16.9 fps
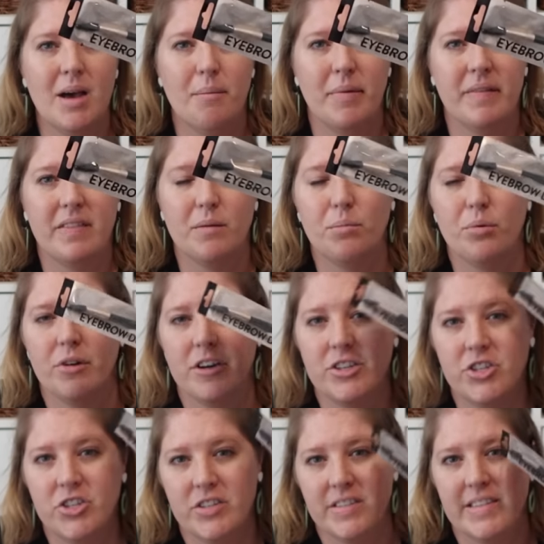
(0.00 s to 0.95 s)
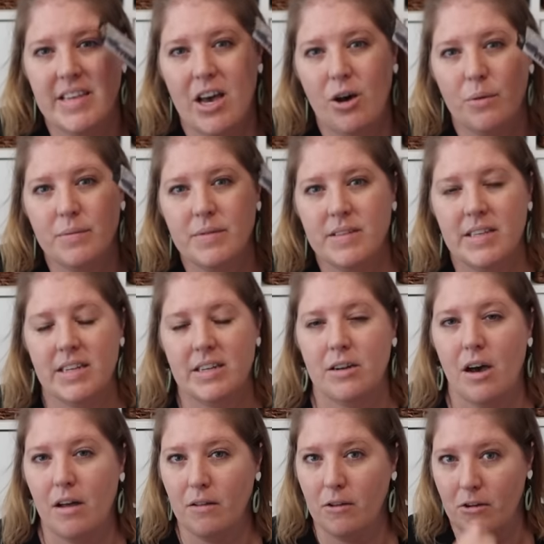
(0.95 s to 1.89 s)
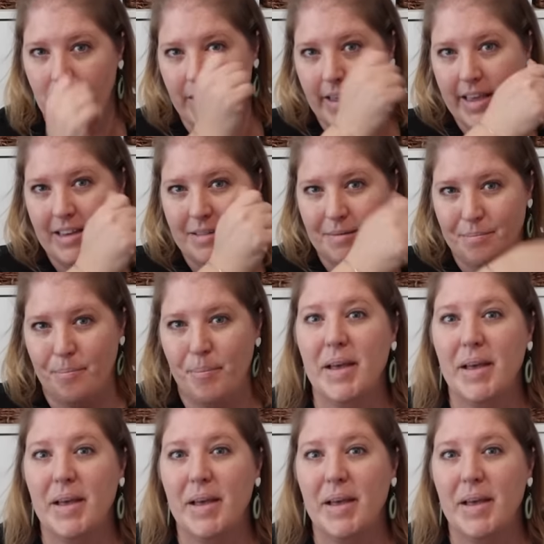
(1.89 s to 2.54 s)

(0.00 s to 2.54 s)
but the brush just helps it not look like